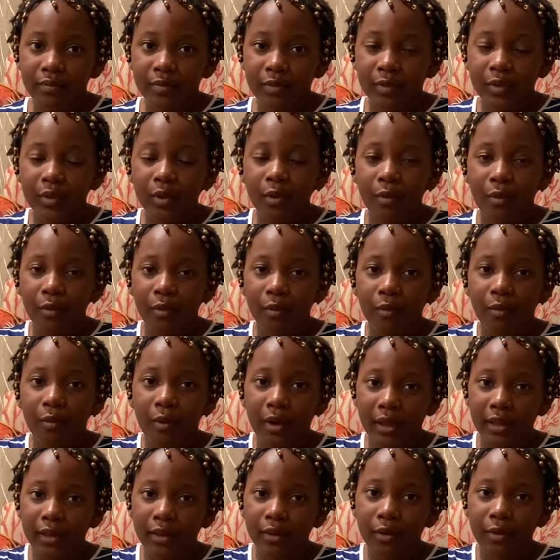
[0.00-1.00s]
The
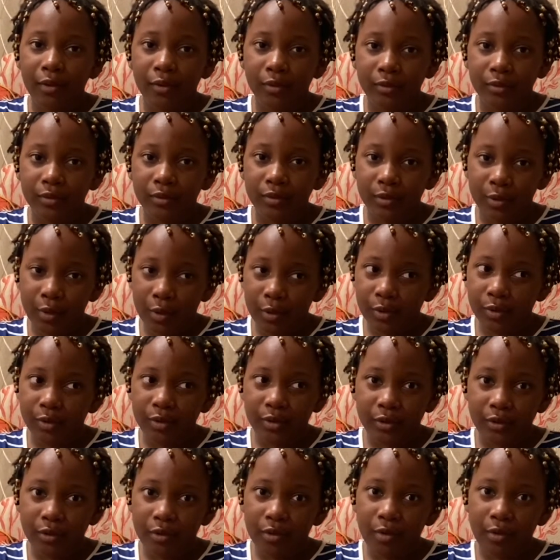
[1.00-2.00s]
white grocery
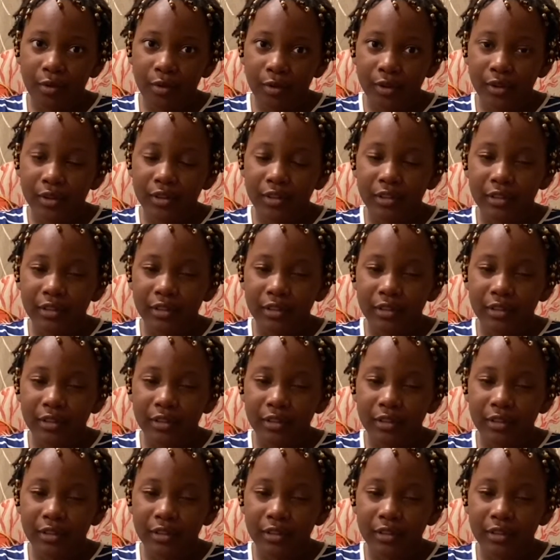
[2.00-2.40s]
store owners.